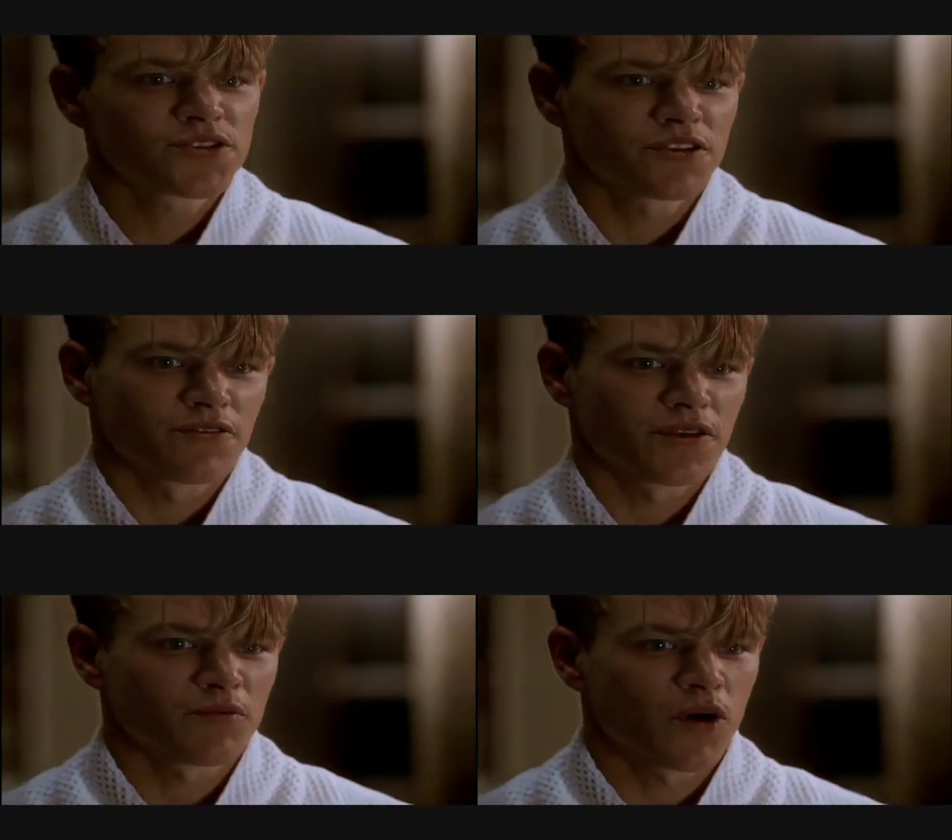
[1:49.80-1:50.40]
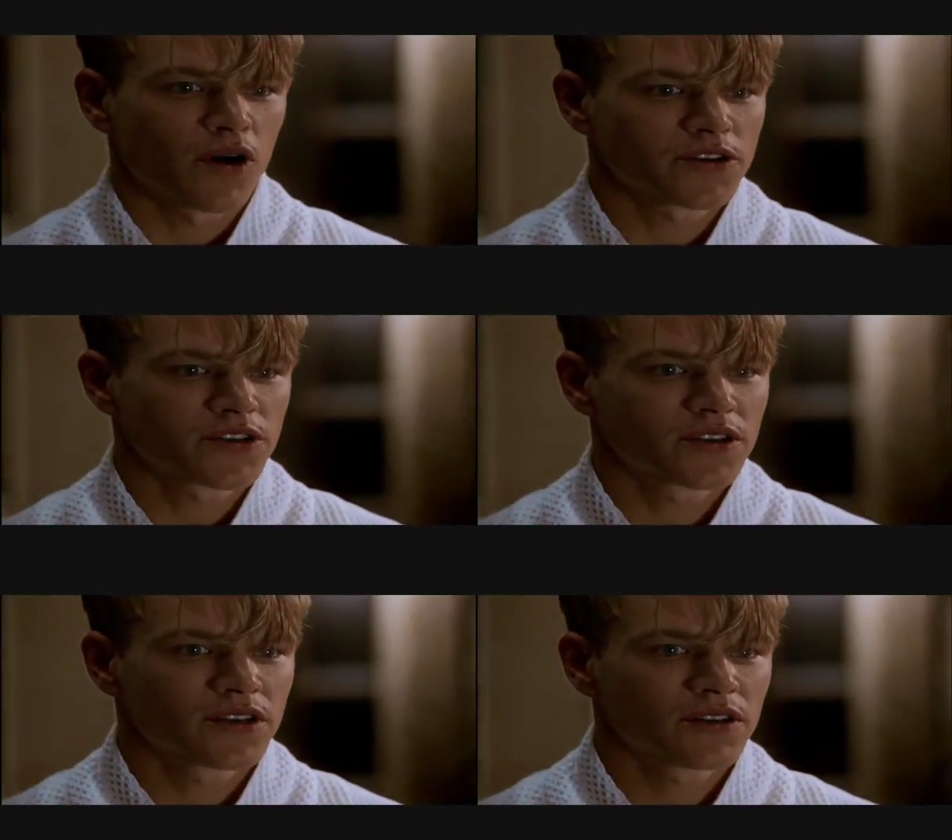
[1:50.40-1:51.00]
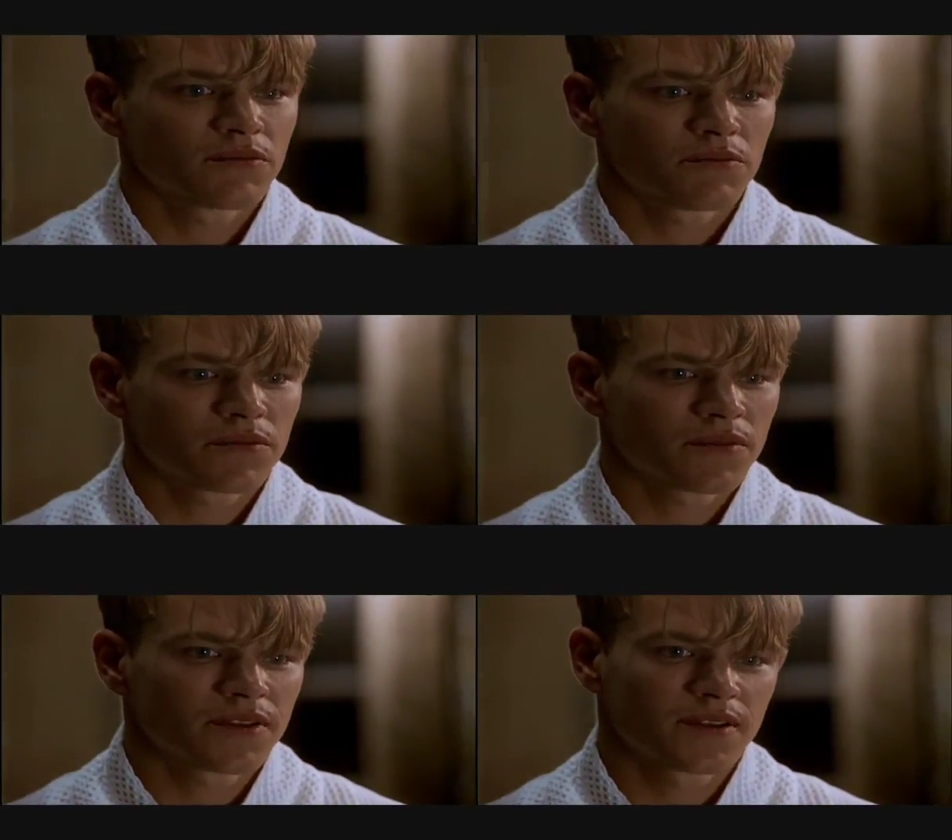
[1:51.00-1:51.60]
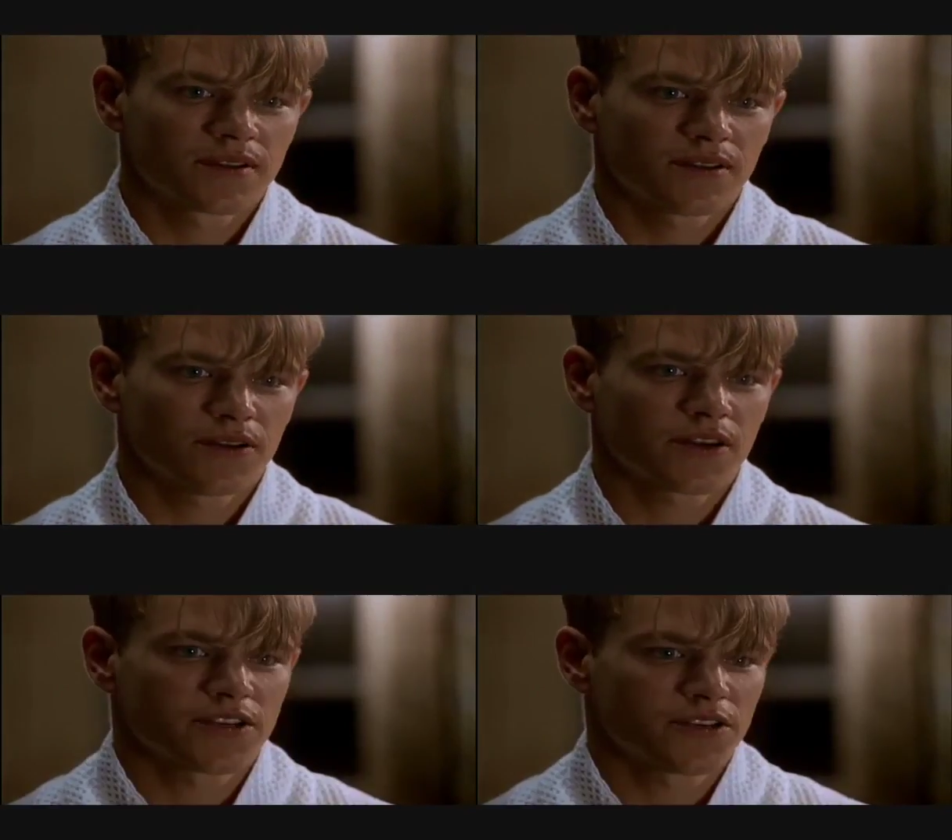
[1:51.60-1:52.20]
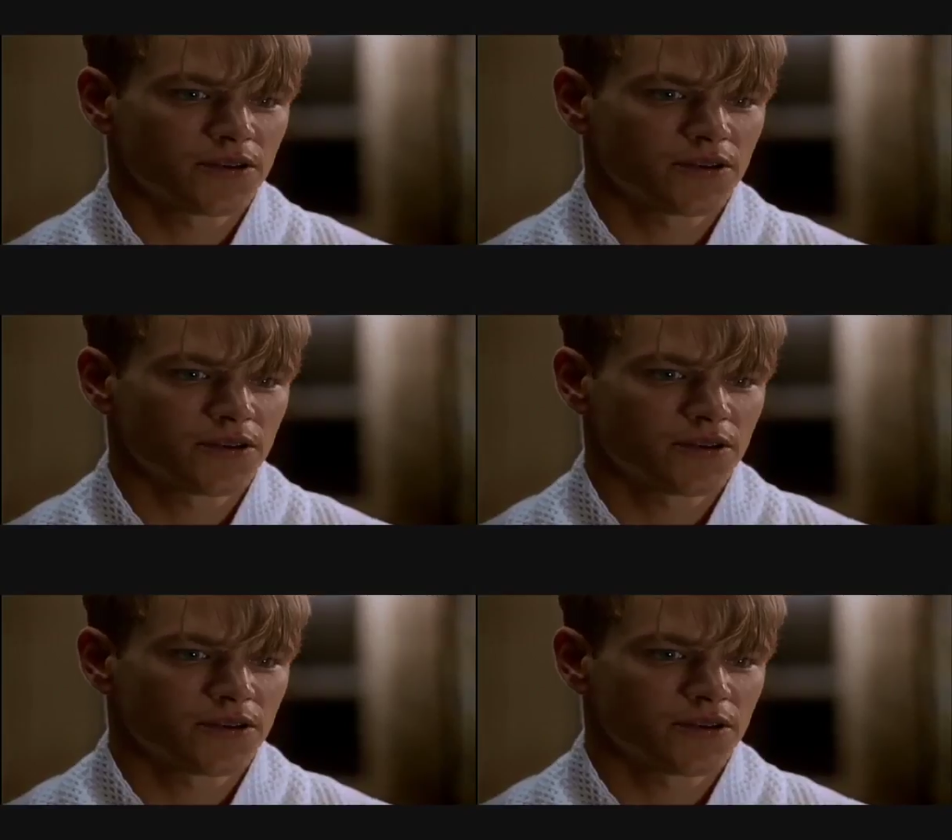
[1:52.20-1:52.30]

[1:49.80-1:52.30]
You're shivering, Marge. Look